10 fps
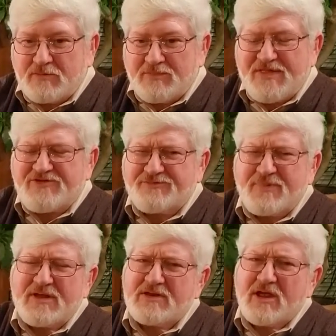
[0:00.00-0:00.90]
But that's
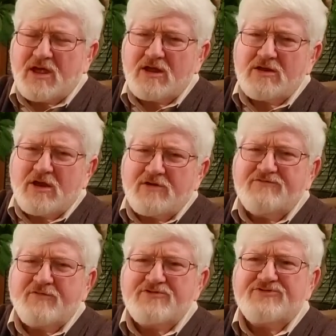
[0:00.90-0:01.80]
been an
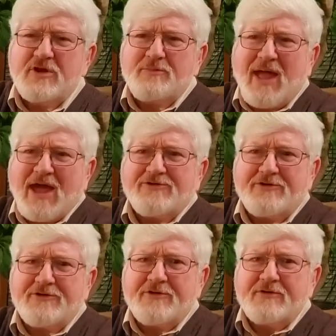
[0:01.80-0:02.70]
unfortunate
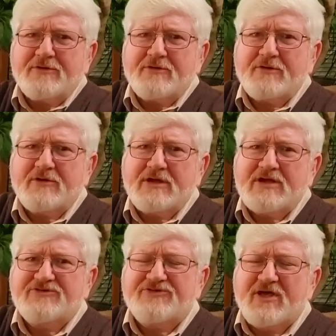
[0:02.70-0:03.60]
pattern,
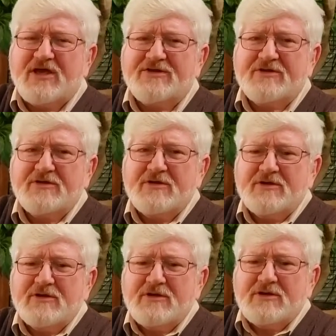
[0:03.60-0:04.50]
is that
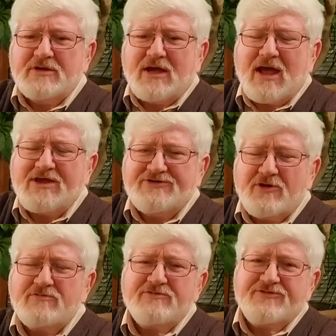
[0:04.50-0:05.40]
I
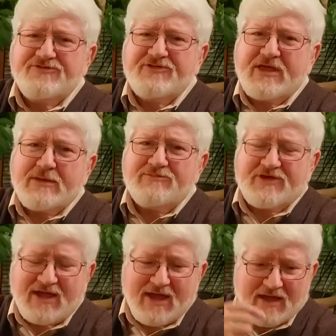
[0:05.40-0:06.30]
don't seem
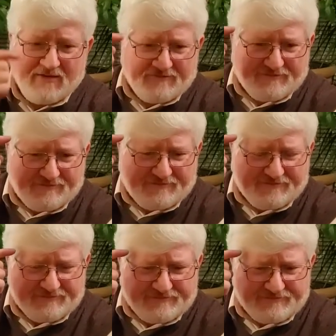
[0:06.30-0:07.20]
to have
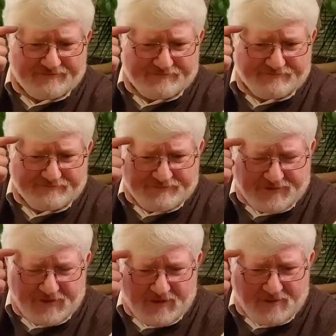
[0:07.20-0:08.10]

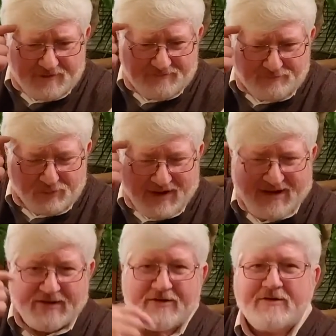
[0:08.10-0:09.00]
the
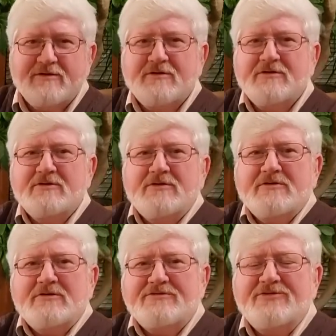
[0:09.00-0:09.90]
brain
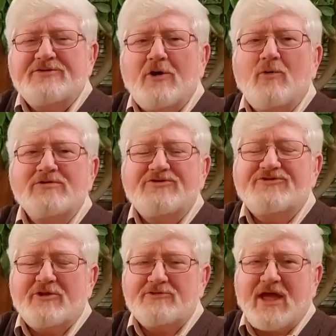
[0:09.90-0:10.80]
to know when to
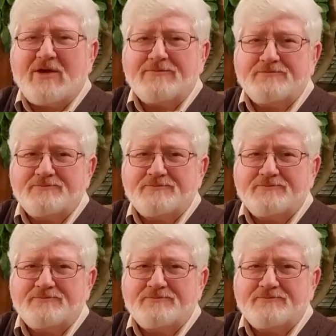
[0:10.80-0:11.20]
slow down.